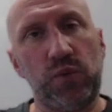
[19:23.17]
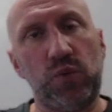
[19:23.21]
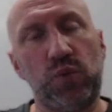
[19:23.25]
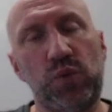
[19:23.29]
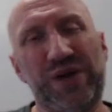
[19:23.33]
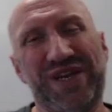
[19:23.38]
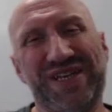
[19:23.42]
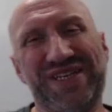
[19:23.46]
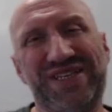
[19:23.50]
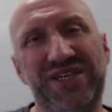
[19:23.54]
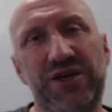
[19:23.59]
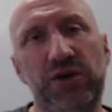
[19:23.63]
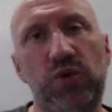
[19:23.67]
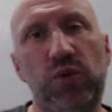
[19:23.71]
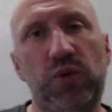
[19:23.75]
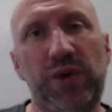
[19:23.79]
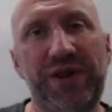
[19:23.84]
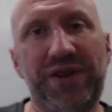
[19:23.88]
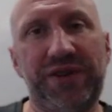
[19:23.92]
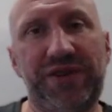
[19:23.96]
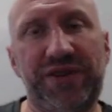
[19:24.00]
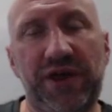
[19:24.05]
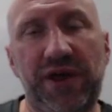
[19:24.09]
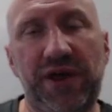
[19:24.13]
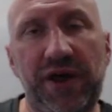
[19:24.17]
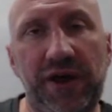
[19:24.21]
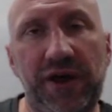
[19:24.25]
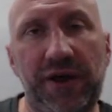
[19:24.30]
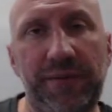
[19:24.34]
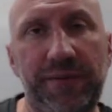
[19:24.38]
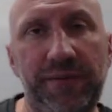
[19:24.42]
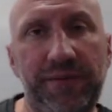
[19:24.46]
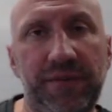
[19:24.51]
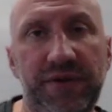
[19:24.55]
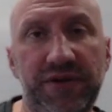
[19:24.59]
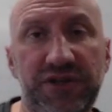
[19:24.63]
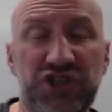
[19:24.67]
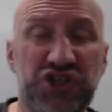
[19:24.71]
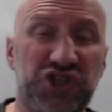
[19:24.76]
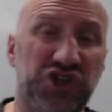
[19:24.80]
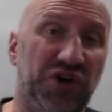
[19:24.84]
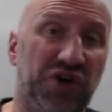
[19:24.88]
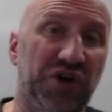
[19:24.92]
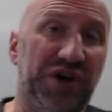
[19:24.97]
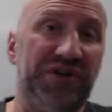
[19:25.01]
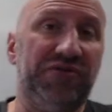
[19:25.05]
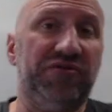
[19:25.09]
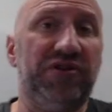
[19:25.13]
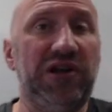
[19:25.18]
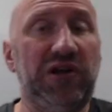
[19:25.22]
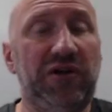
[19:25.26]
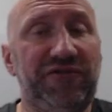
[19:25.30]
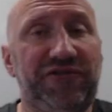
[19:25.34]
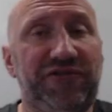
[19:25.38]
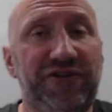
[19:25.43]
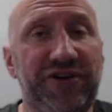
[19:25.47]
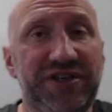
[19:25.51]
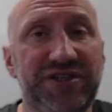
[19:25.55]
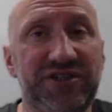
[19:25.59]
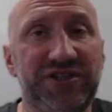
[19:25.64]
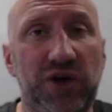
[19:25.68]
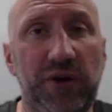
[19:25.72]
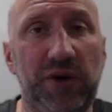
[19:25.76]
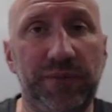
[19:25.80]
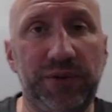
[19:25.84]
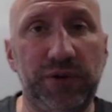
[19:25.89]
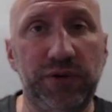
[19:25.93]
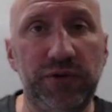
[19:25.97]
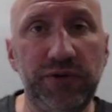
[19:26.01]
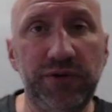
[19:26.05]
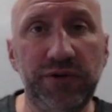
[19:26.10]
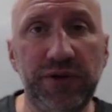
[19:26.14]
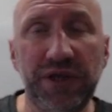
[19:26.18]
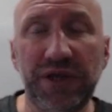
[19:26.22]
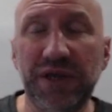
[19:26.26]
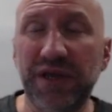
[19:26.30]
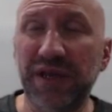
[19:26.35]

we deal with China a lot, for example.